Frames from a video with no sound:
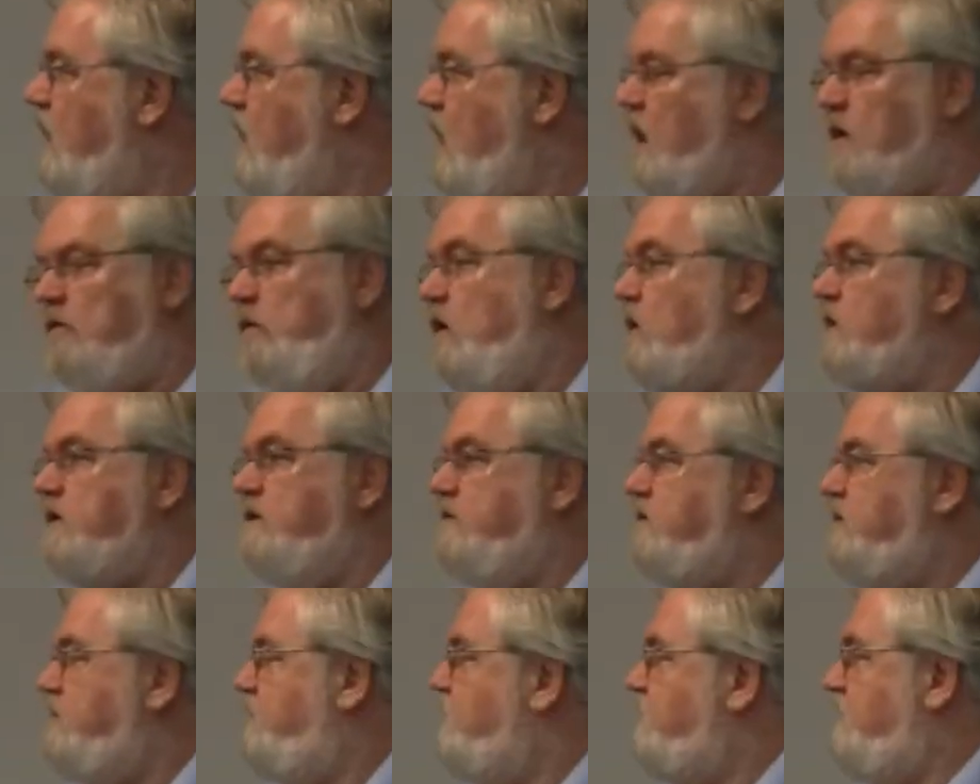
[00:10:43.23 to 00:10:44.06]
And looking
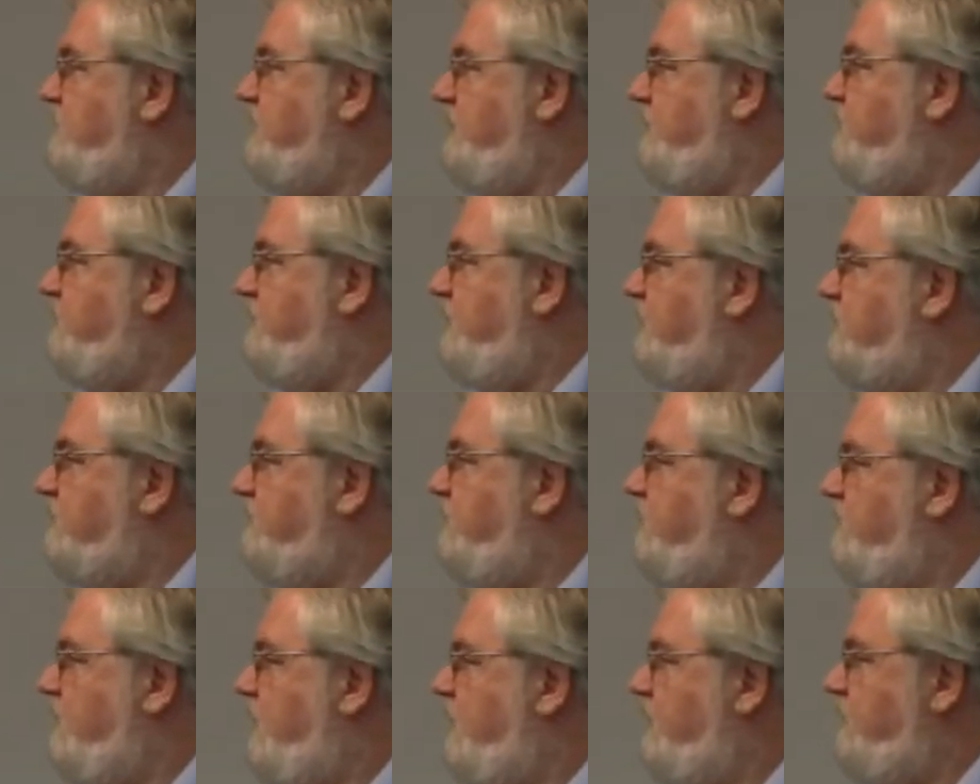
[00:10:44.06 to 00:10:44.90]
at some statistics,
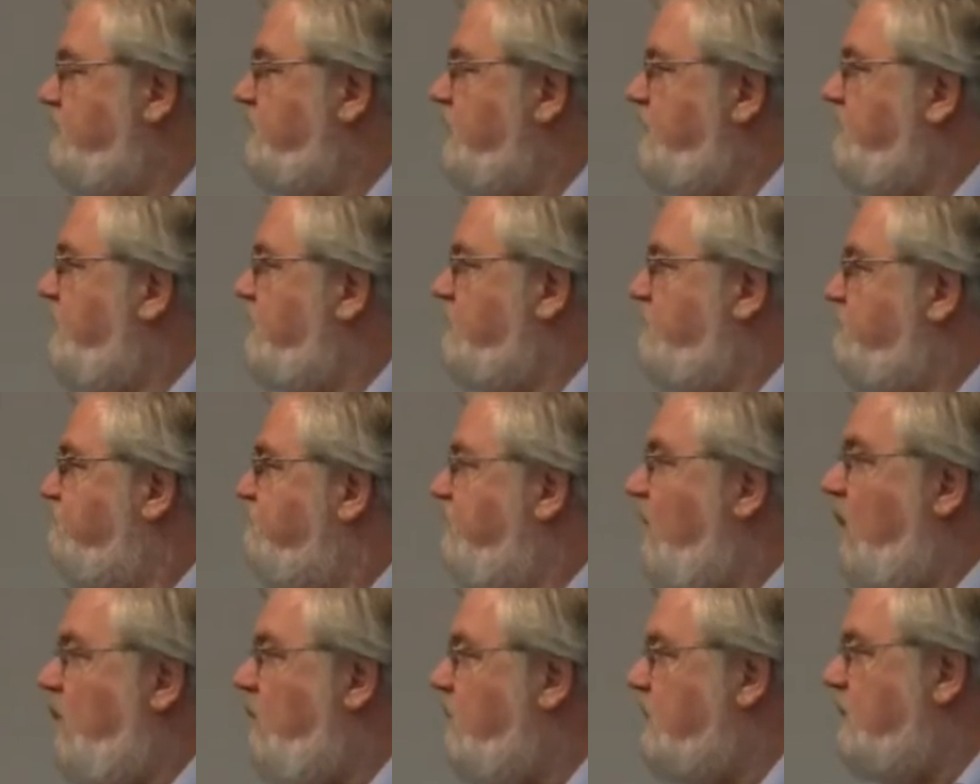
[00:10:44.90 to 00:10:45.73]
the United States has
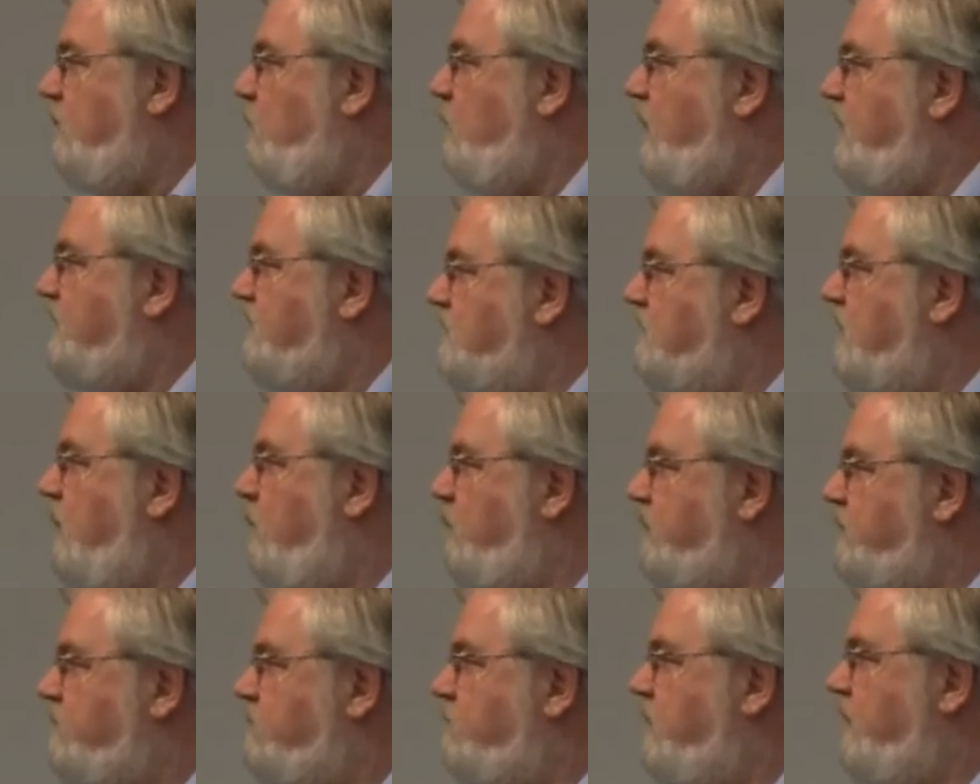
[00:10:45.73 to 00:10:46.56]
far and away the
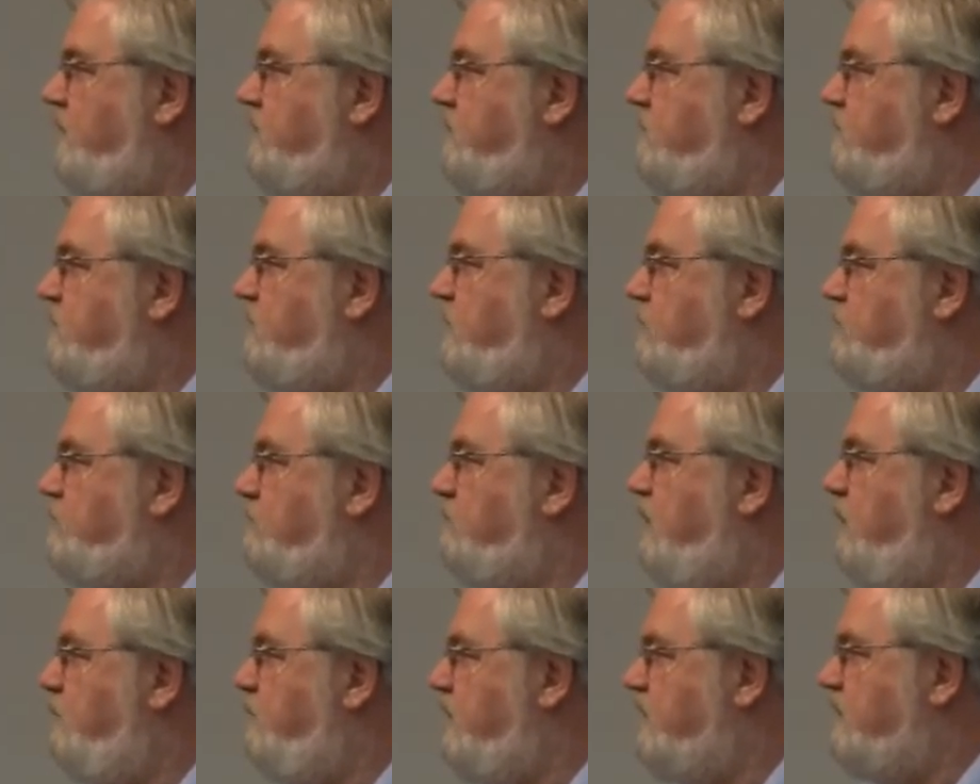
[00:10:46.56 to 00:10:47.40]
lowest rates of social
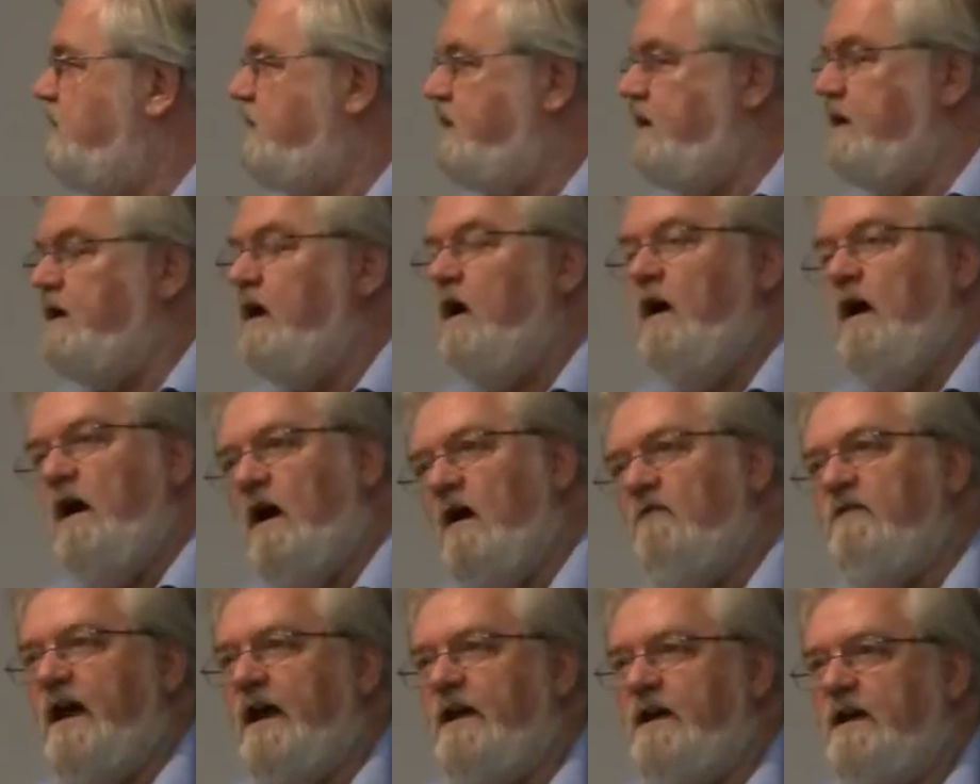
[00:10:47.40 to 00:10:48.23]
mobility
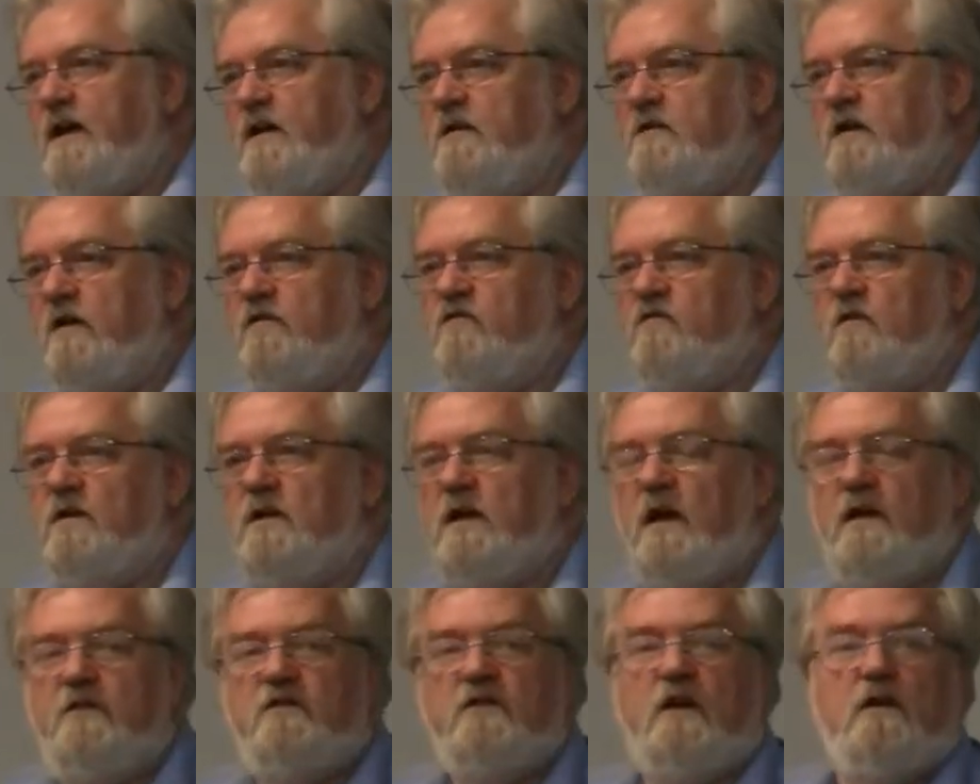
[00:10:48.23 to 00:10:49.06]
of any
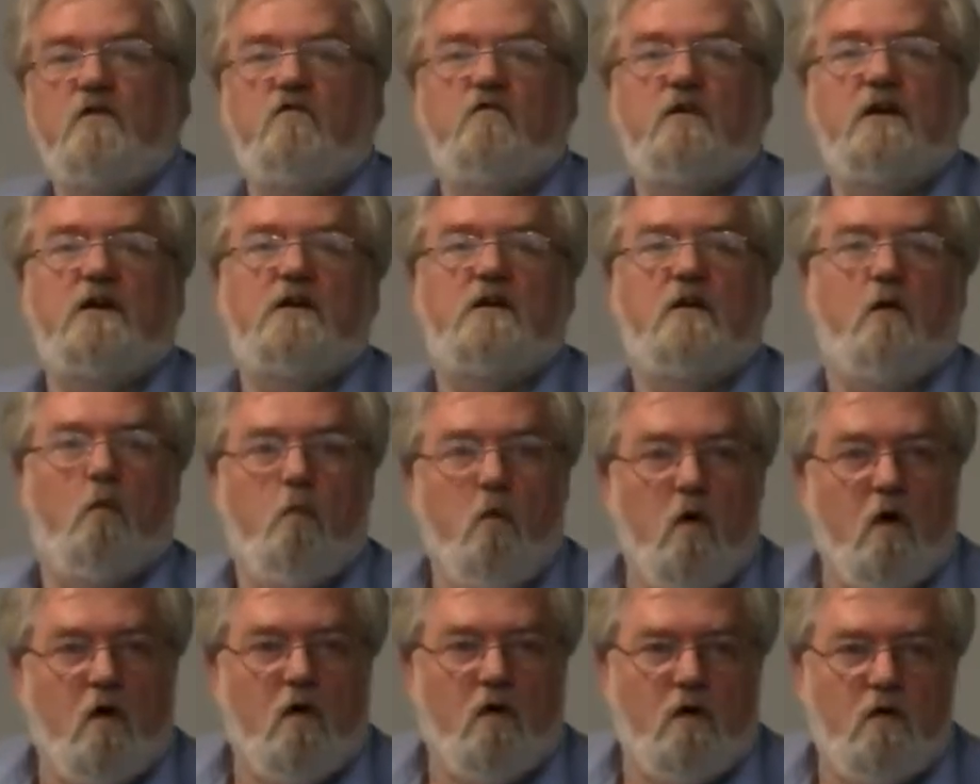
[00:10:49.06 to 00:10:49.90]
industrialized country in the
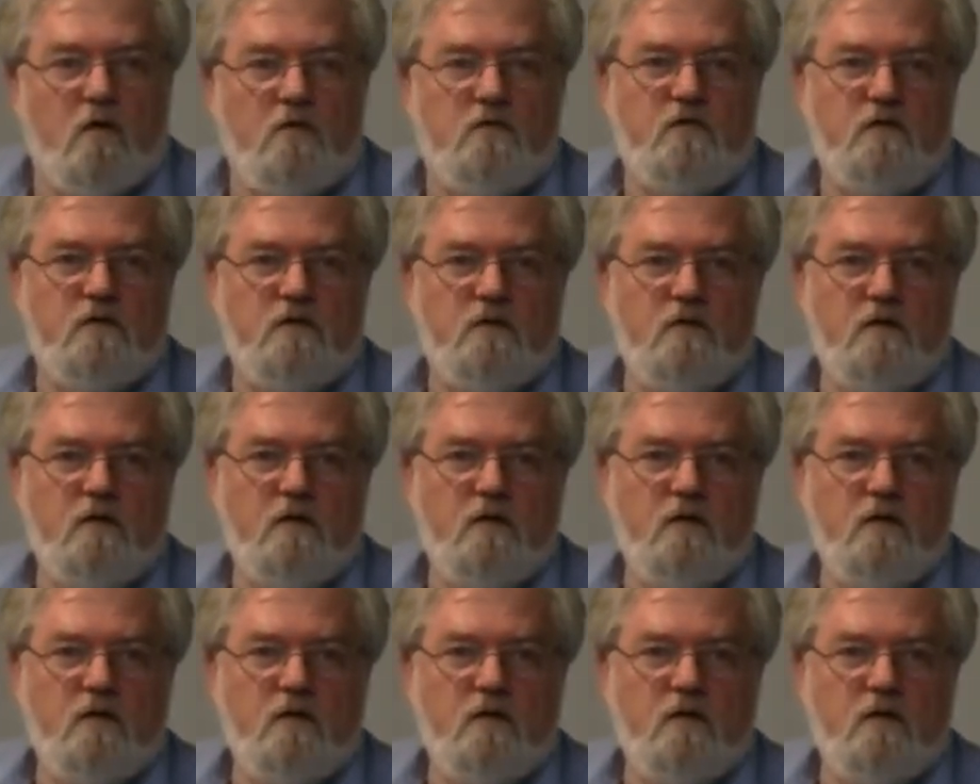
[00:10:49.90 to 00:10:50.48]
world.